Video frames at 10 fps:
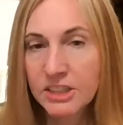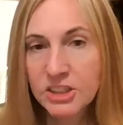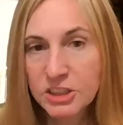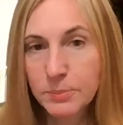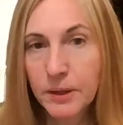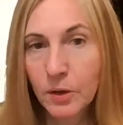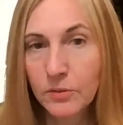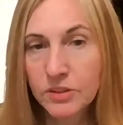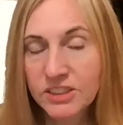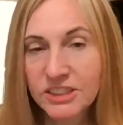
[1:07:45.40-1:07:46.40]
And she spent
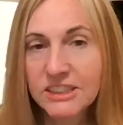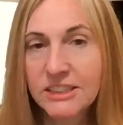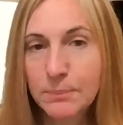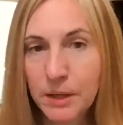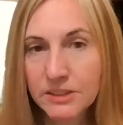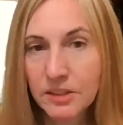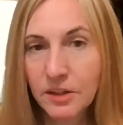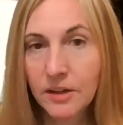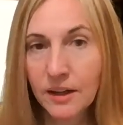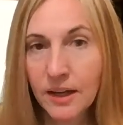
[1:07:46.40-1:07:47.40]
over $60
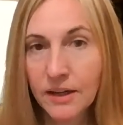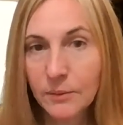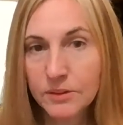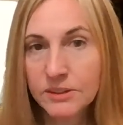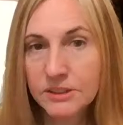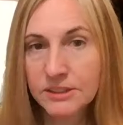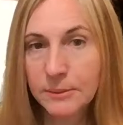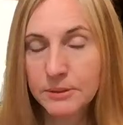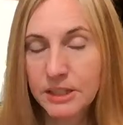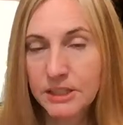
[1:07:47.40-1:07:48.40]
on it, and it was the
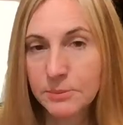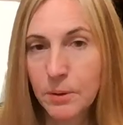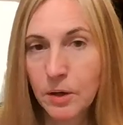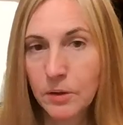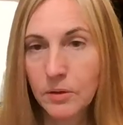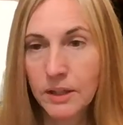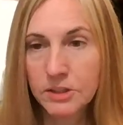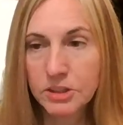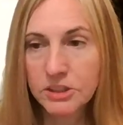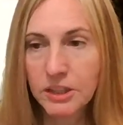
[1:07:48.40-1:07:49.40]
same size bottle.
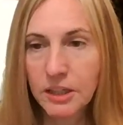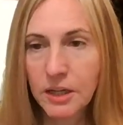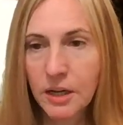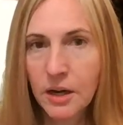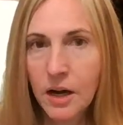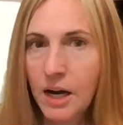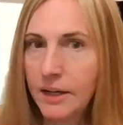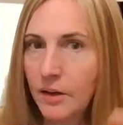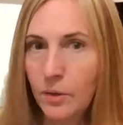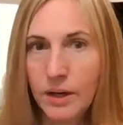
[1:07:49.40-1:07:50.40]
And she said,
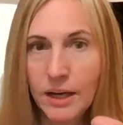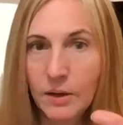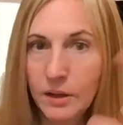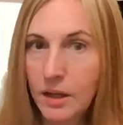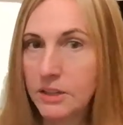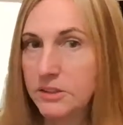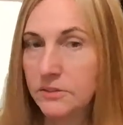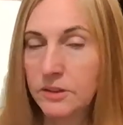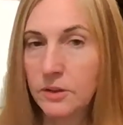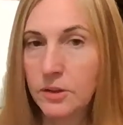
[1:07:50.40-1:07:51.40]
"I know it had lots
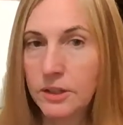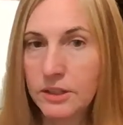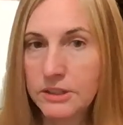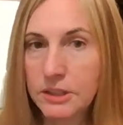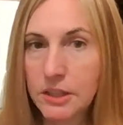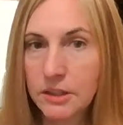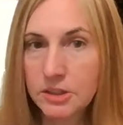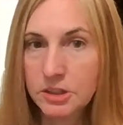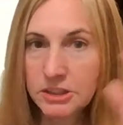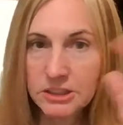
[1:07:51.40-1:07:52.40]
of ingredients in it."
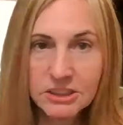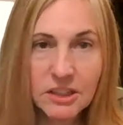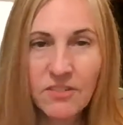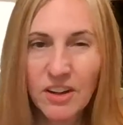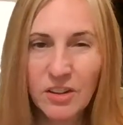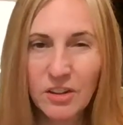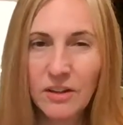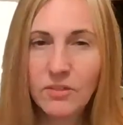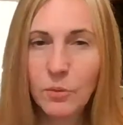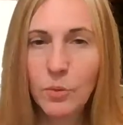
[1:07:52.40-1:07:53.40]
She says stuff I
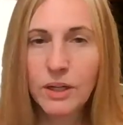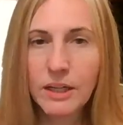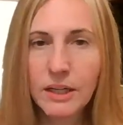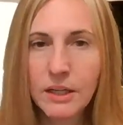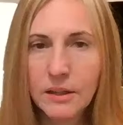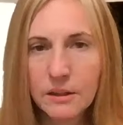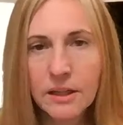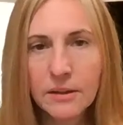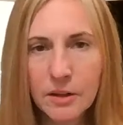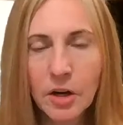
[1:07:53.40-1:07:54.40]
couldn't even read,
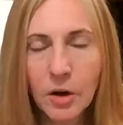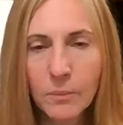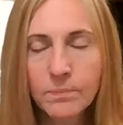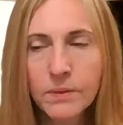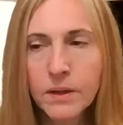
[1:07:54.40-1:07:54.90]
didn't